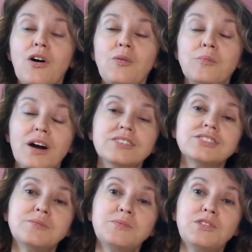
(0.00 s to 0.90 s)
oh,
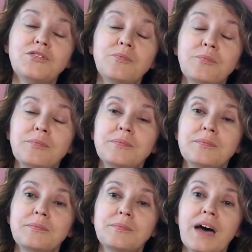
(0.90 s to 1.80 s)
march and move
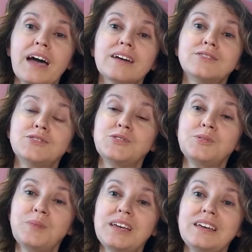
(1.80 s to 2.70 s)
back
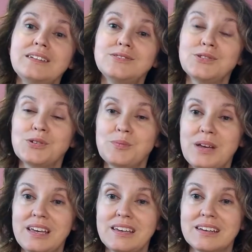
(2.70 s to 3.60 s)
to me, to
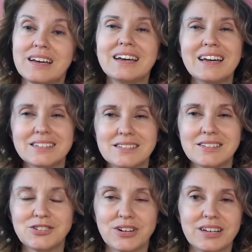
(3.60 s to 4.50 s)
me. Gets a
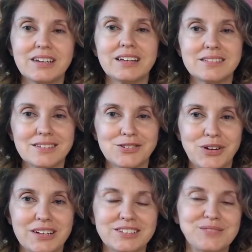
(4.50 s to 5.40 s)
little tricky, gets a little
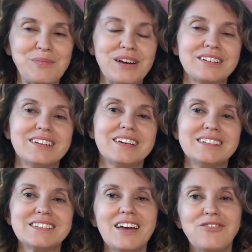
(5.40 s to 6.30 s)
strange, but
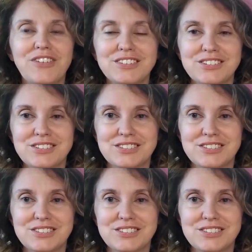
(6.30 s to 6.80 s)
it's kind of fun